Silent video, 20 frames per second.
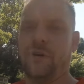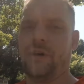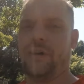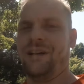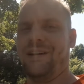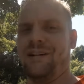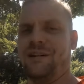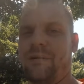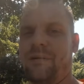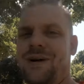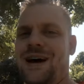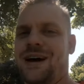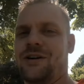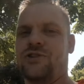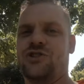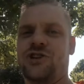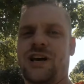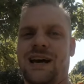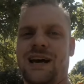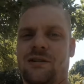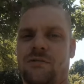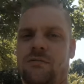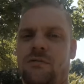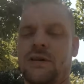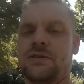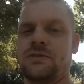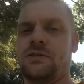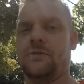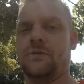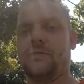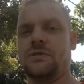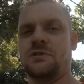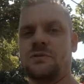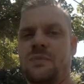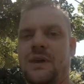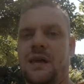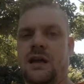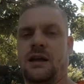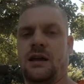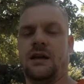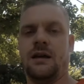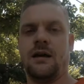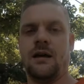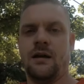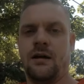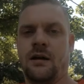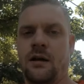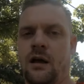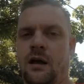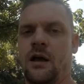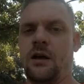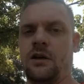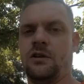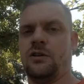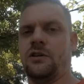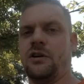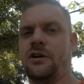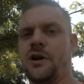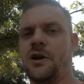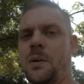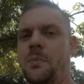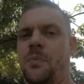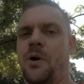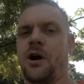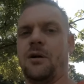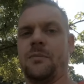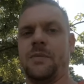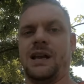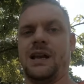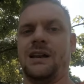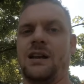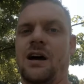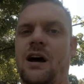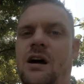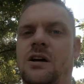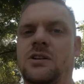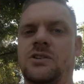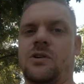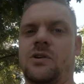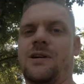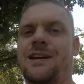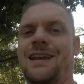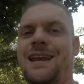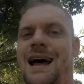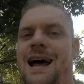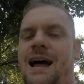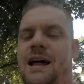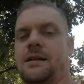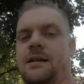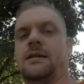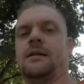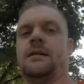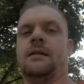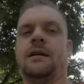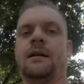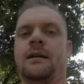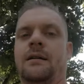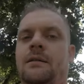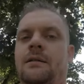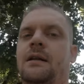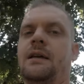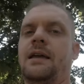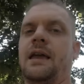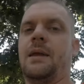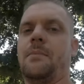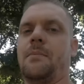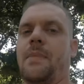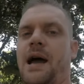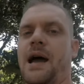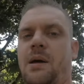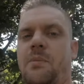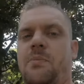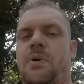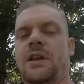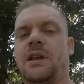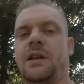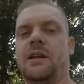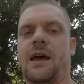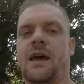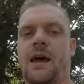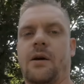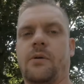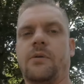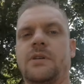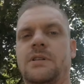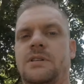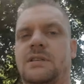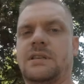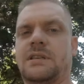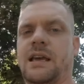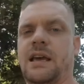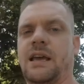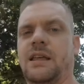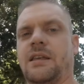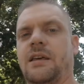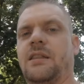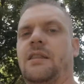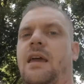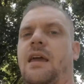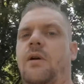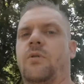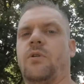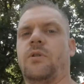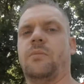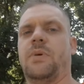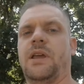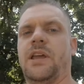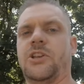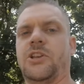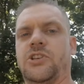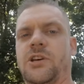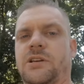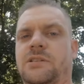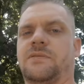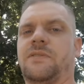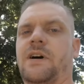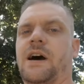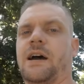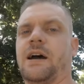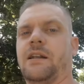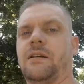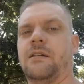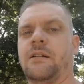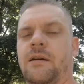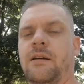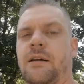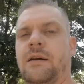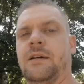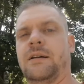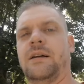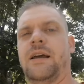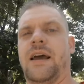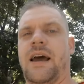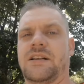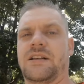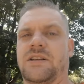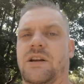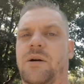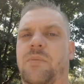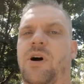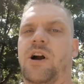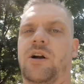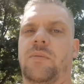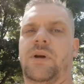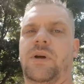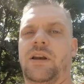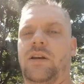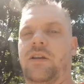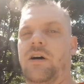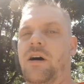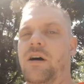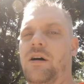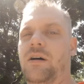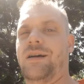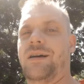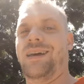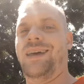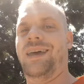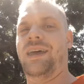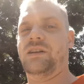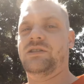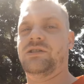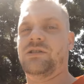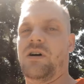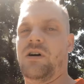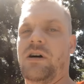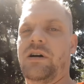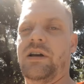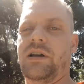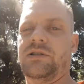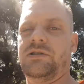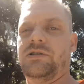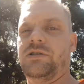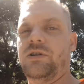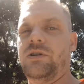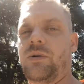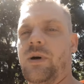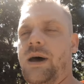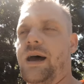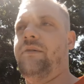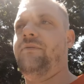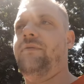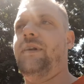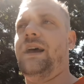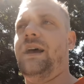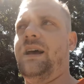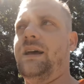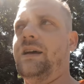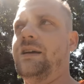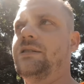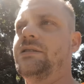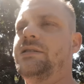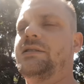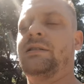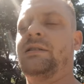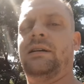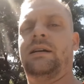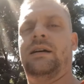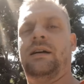it here about Jack Russell's being good apartment dogs or not. In my opinion, I would say that they would be just fine as an apartment dog. As long as you have days